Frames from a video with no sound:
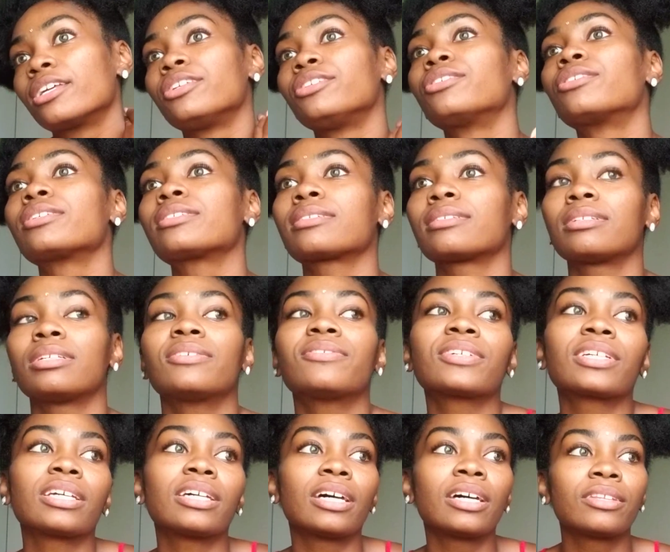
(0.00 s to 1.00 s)
your
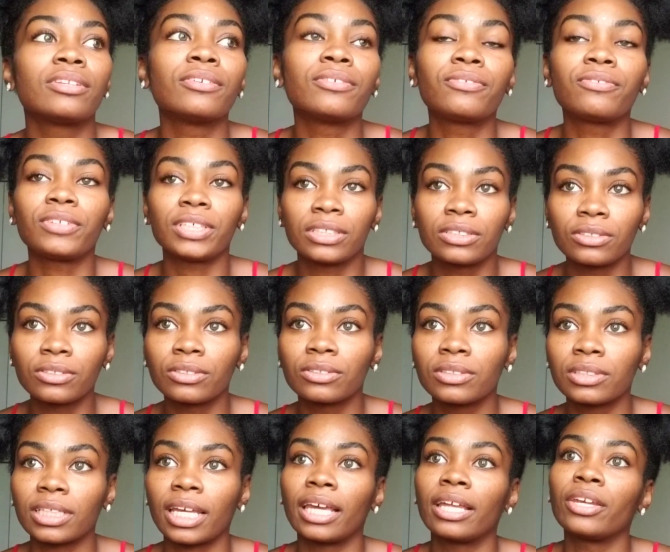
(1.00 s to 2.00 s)
significant other
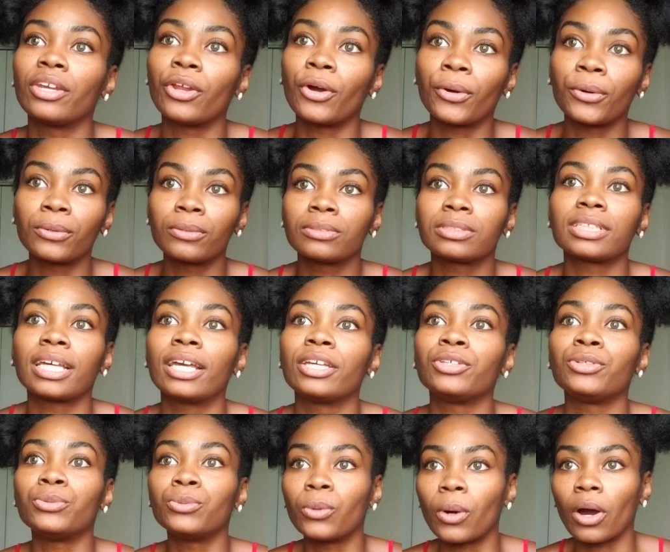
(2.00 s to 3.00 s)
feels and knows that
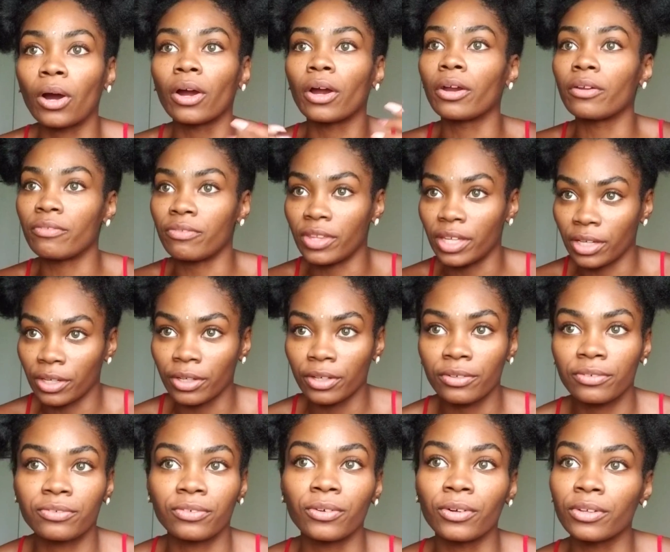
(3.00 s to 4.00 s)
you are there
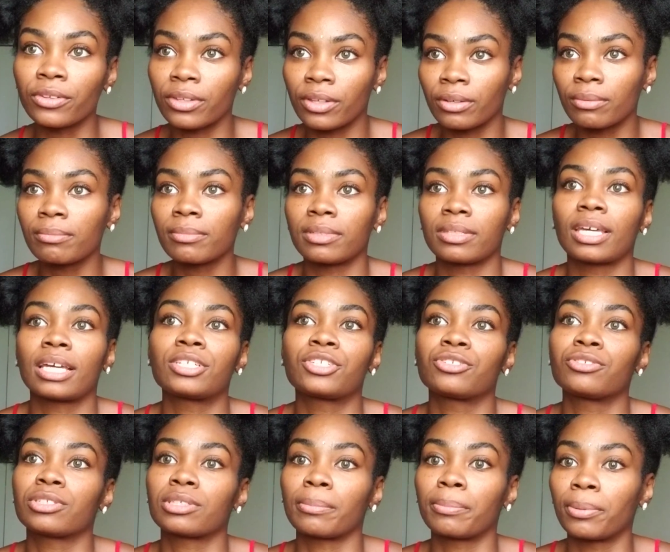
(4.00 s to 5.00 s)
for them and that
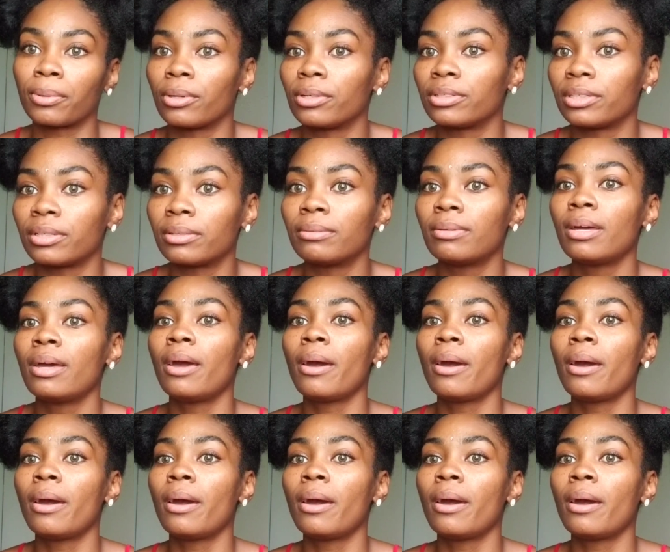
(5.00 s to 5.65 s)
you support them.